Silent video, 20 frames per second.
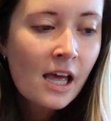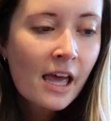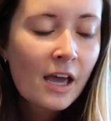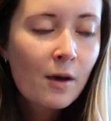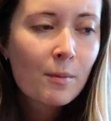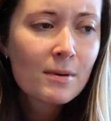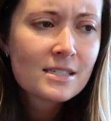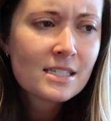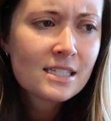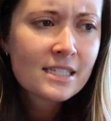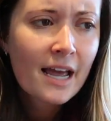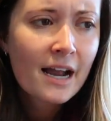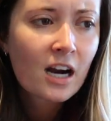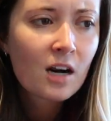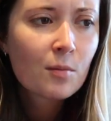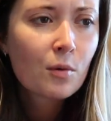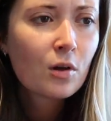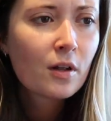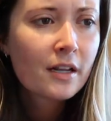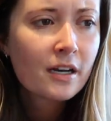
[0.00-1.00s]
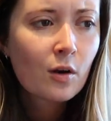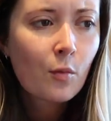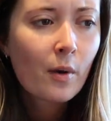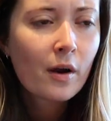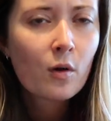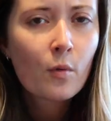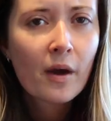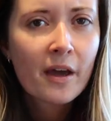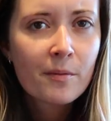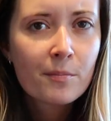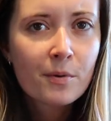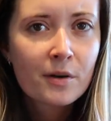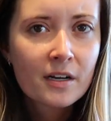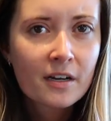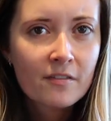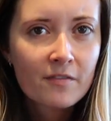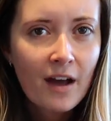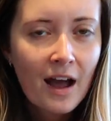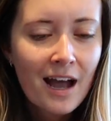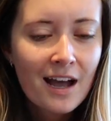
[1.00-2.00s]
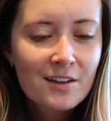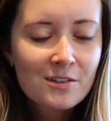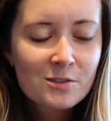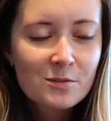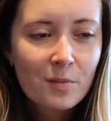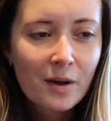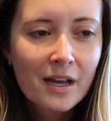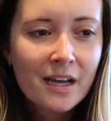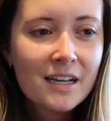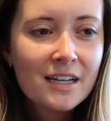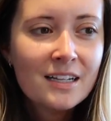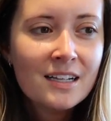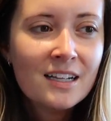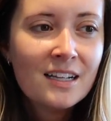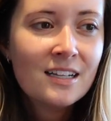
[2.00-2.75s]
It wasn't terrible and it went away pretty fast, but